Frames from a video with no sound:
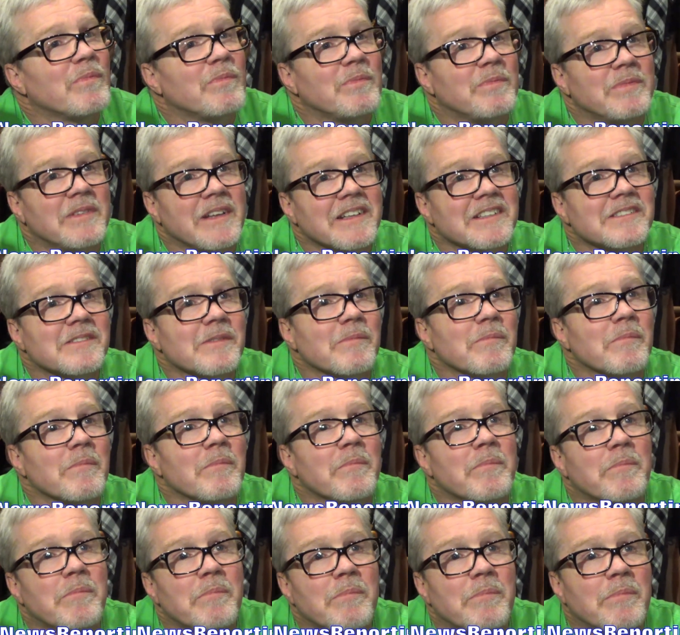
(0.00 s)
That's the
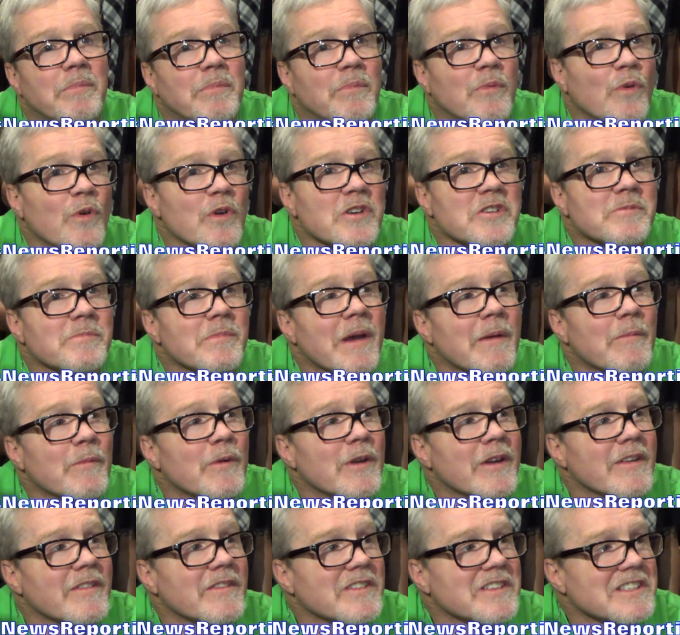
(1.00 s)
worst
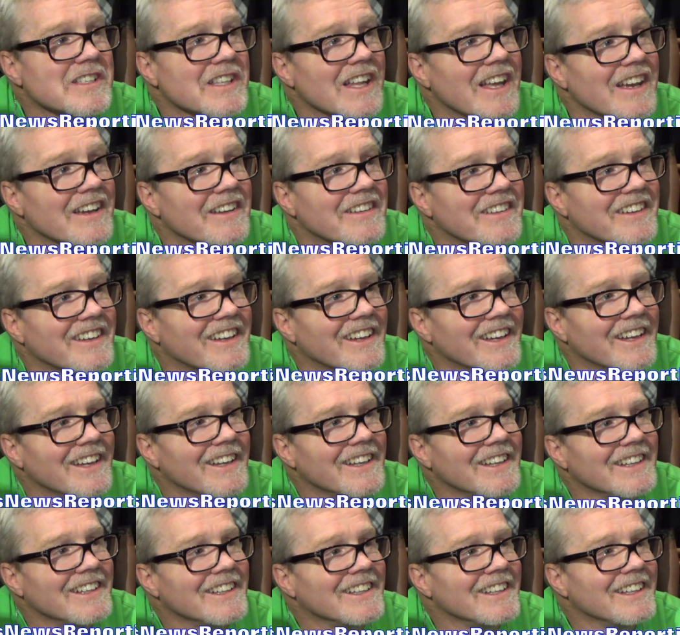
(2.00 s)
memory of his
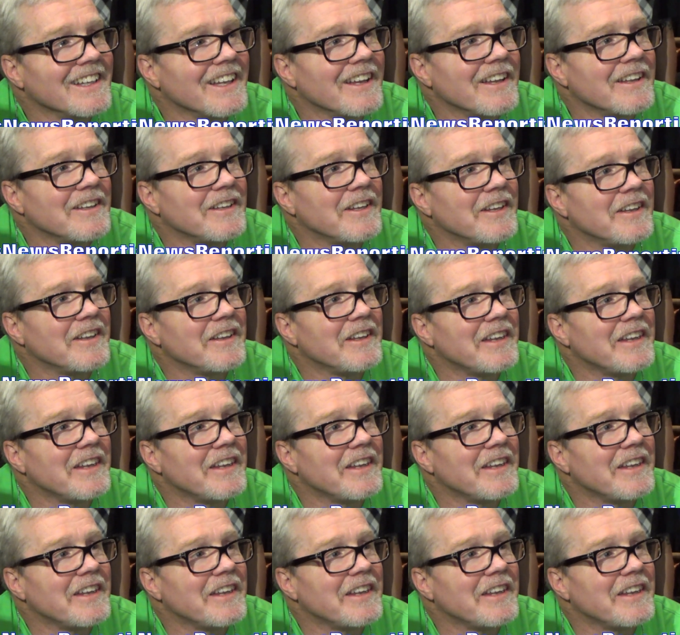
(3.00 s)
life. will